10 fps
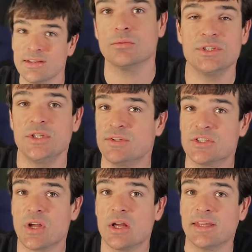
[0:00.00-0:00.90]
Once you've
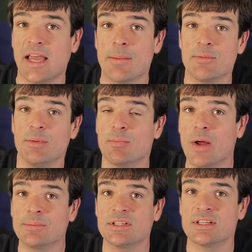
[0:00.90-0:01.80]
installed the app, you'll be
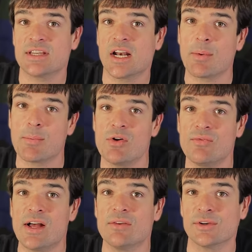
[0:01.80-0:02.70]
prompted to set up a
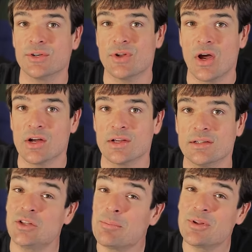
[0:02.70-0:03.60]
profile for your dog.
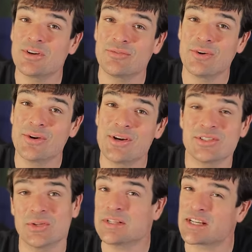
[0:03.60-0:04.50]
You'll upload a photo,
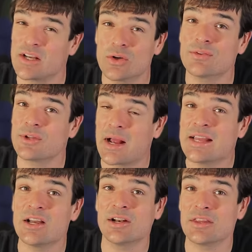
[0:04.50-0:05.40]
select a color for their
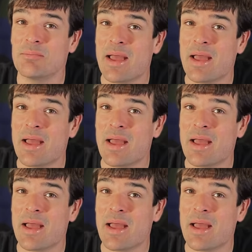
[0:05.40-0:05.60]
icon on the